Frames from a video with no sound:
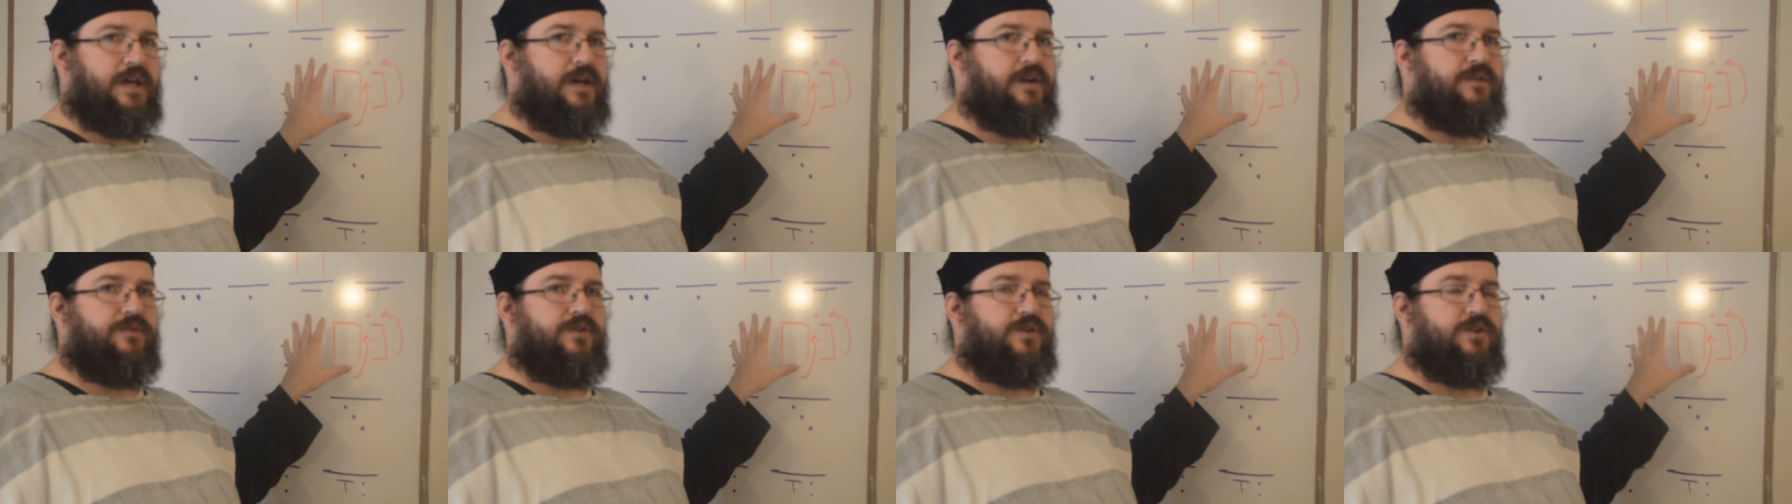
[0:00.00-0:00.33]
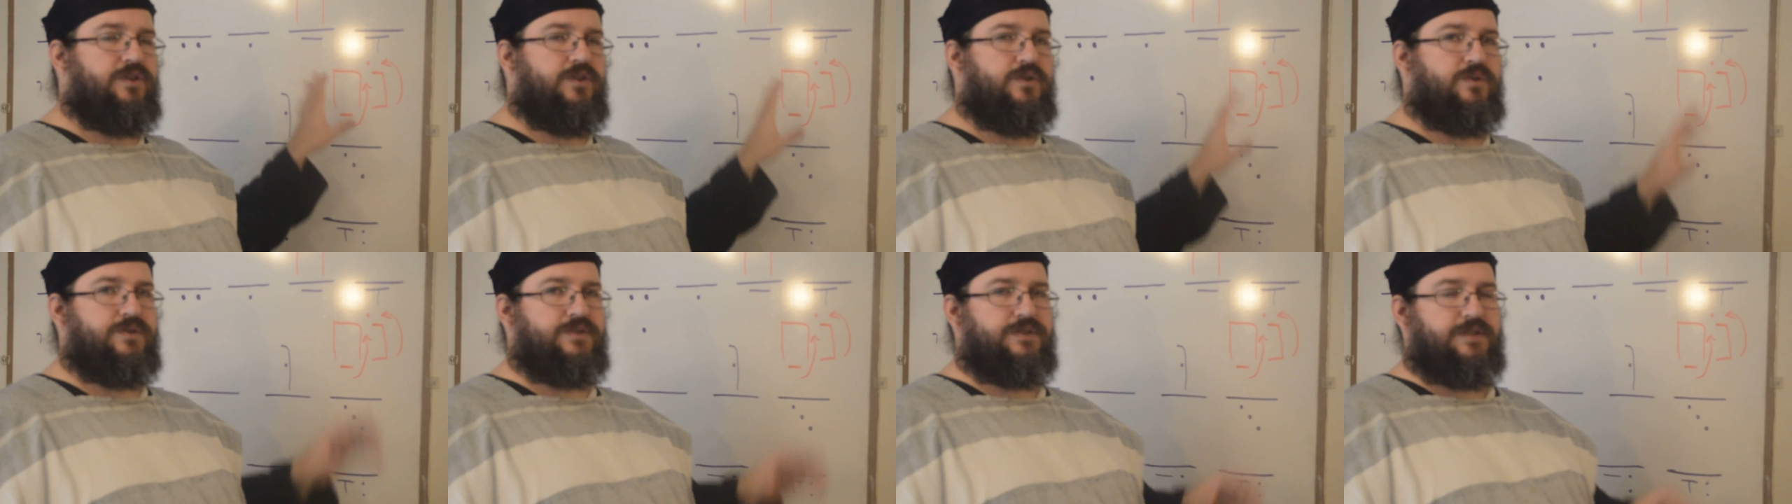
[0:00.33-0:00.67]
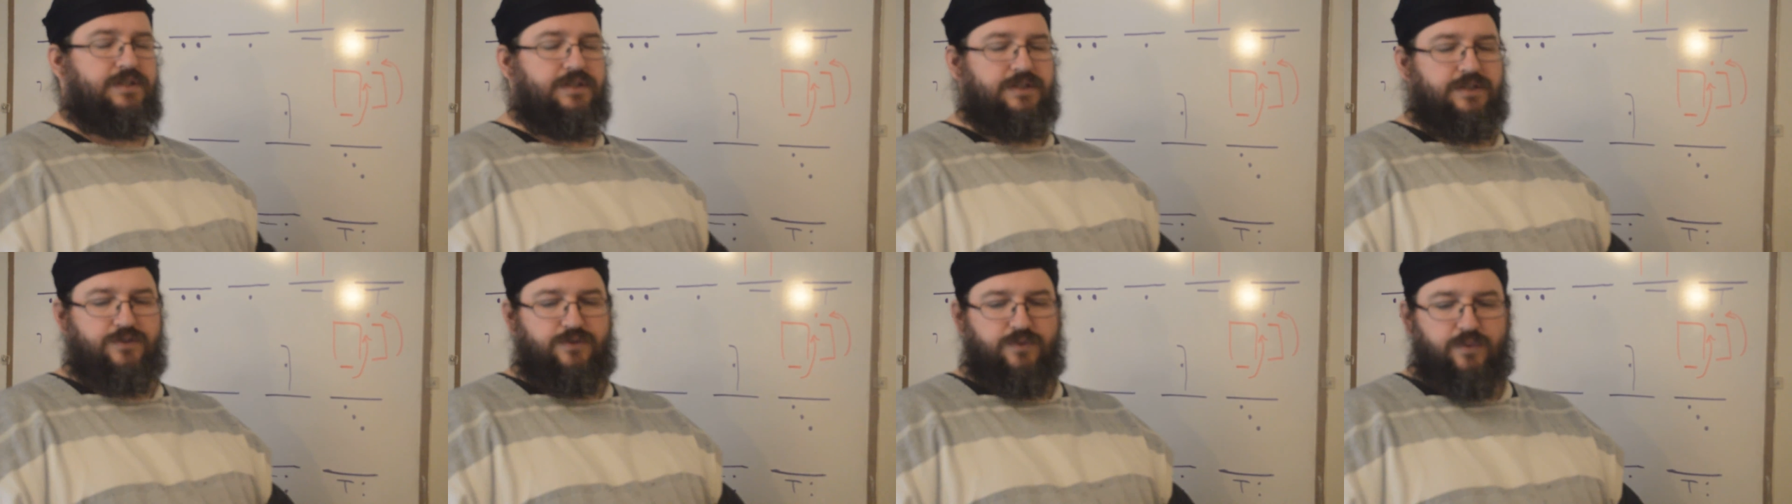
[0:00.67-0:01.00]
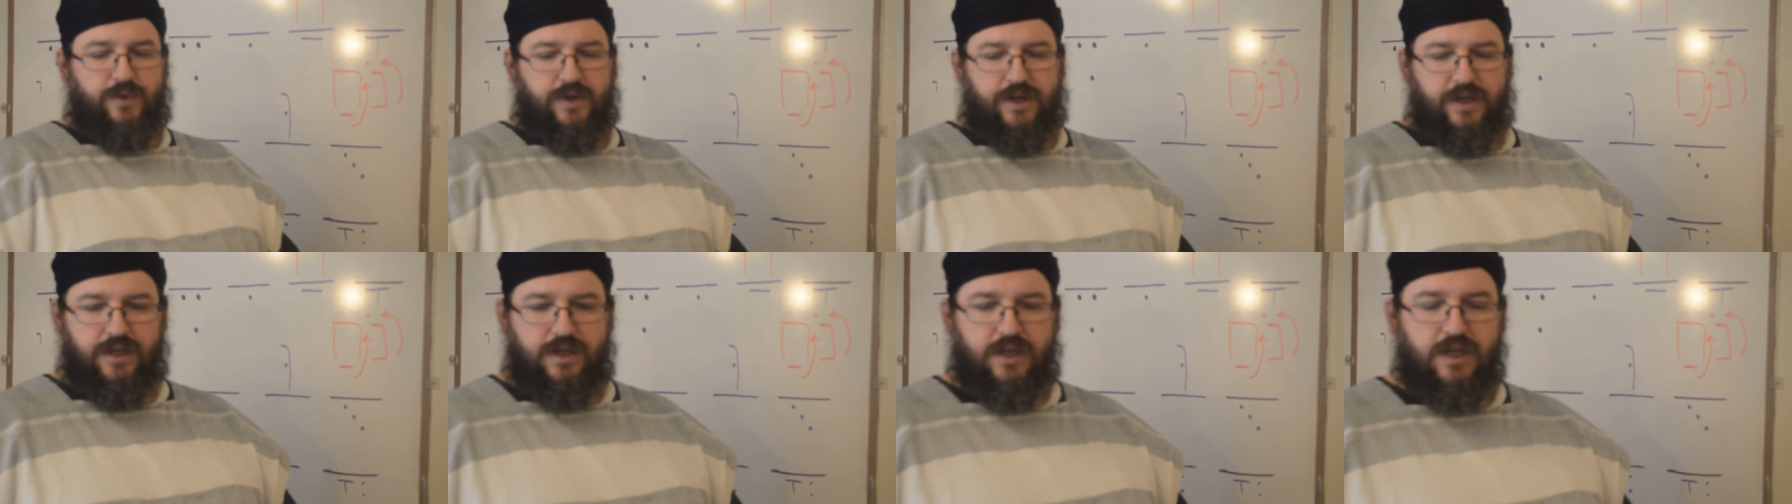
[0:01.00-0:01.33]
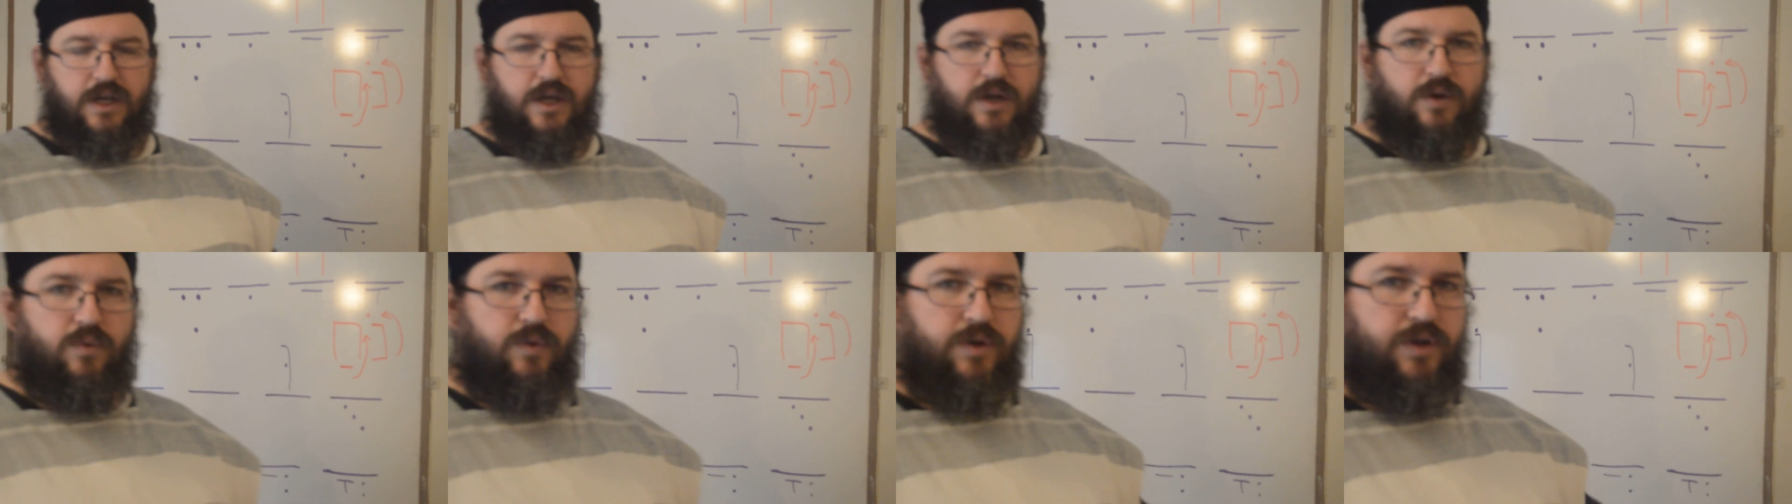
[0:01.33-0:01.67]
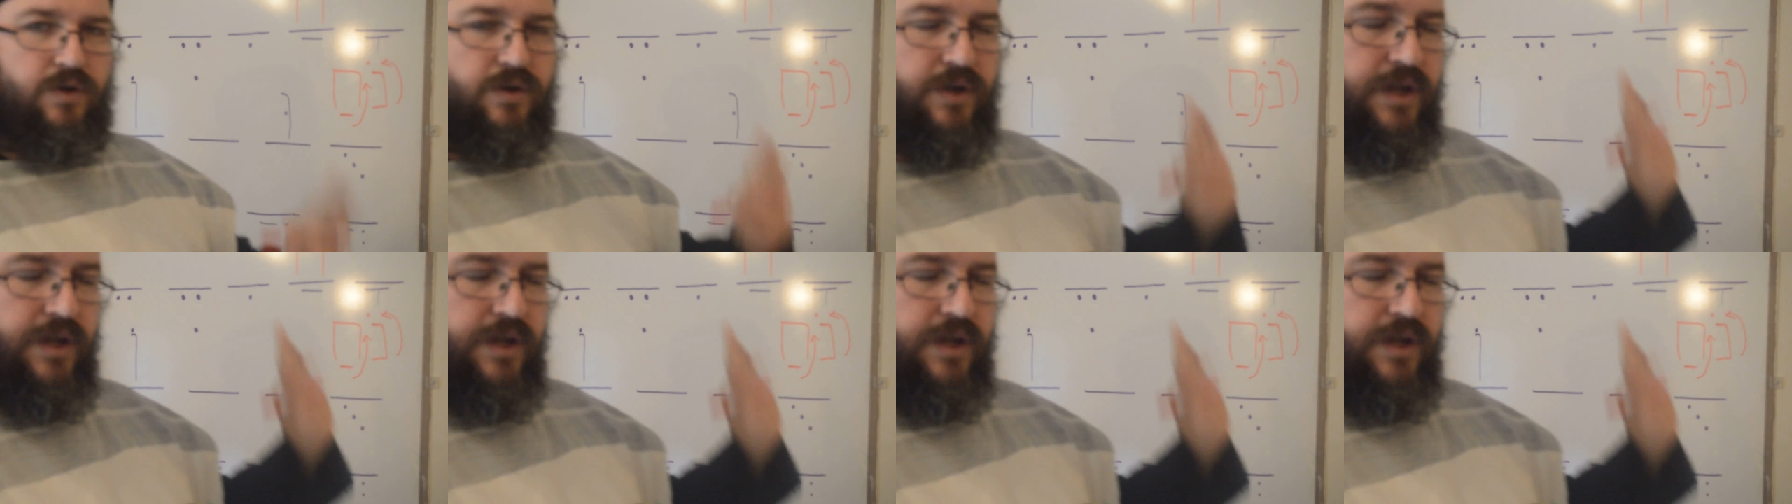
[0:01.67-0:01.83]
ever used in this way. We don't